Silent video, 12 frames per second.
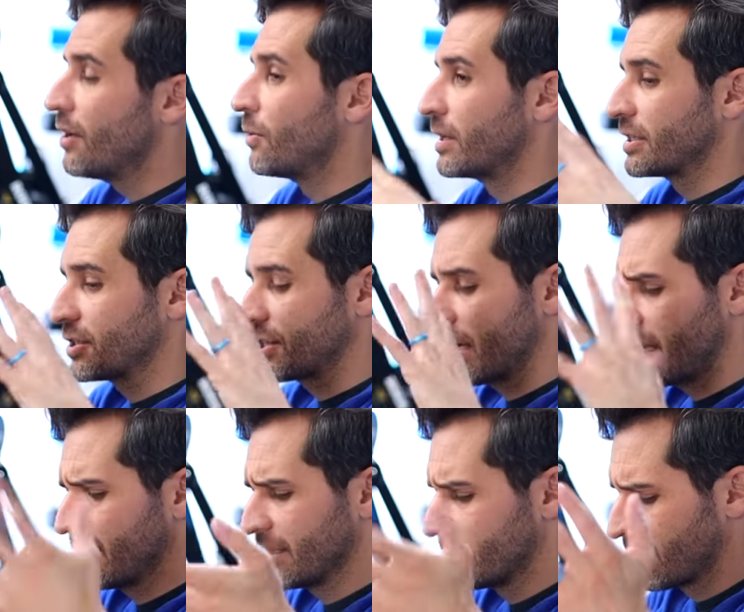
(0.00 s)
which
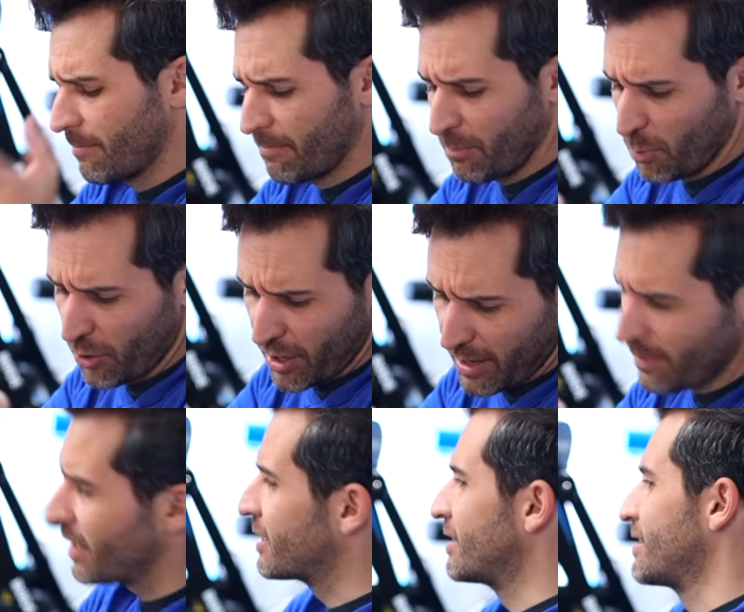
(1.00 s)
is pretty
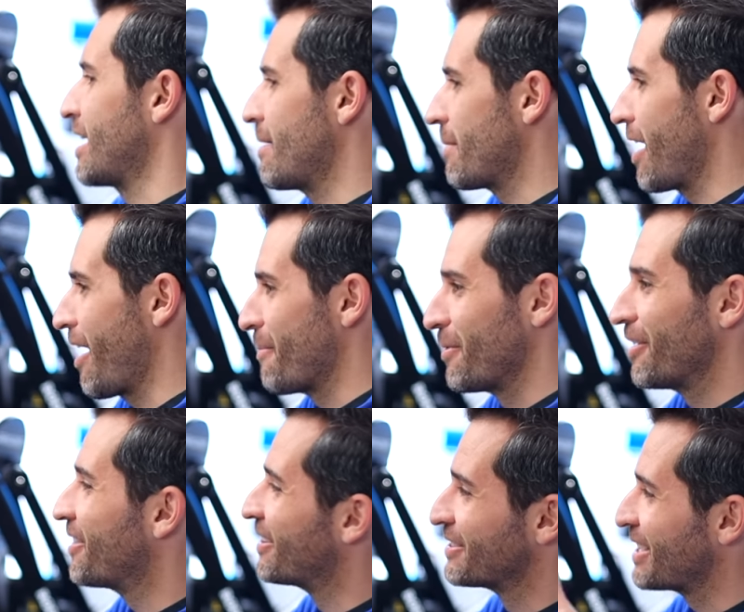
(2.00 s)
much the same
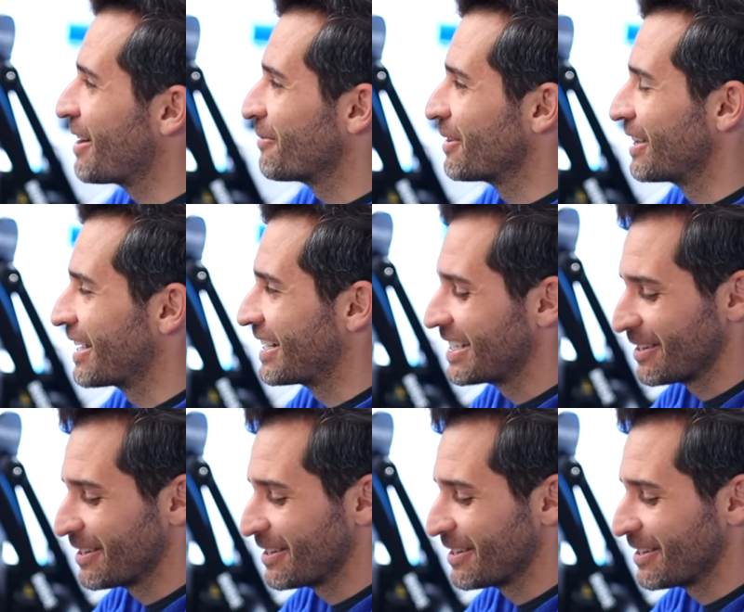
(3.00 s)
camera. There's not really any